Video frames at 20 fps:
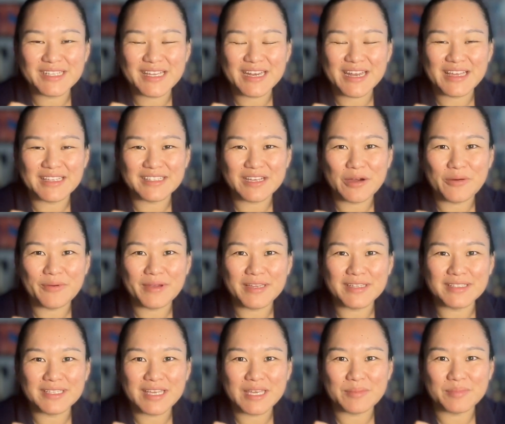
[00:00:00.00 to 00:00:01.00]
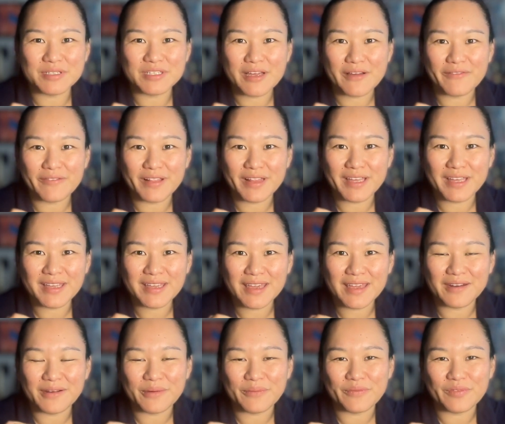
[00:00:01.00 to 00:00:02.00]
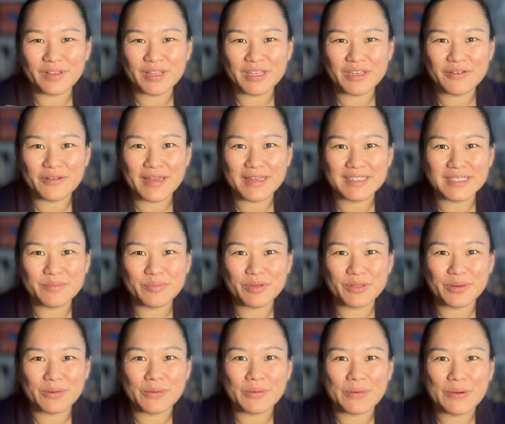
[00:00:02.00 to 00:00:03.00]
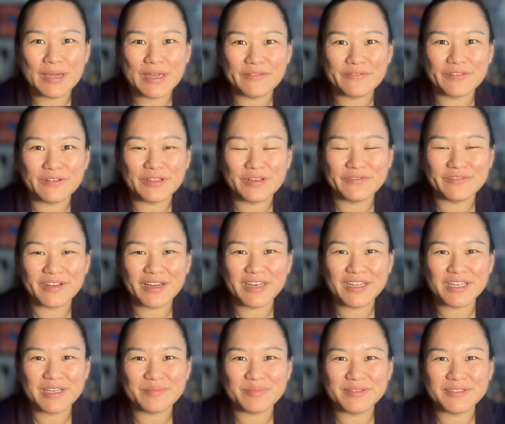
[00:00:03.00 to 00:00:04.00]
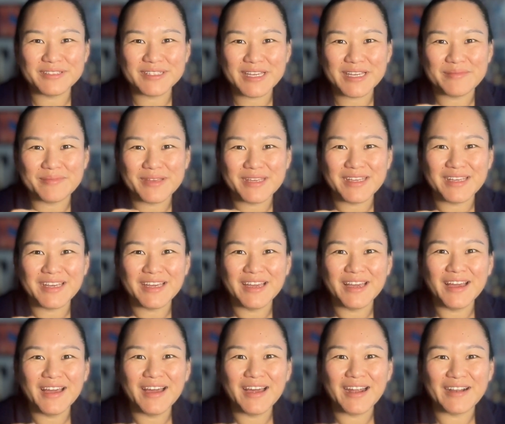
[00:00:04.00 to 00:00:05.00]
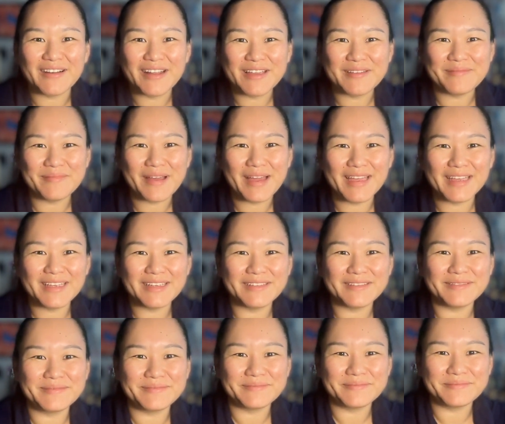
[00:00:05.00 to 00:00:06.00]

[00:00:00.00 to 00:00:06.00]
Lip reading: and as always, keep shuffling, and hopefully you don't end up with a whole handful of non-inkables like me. All right, bye.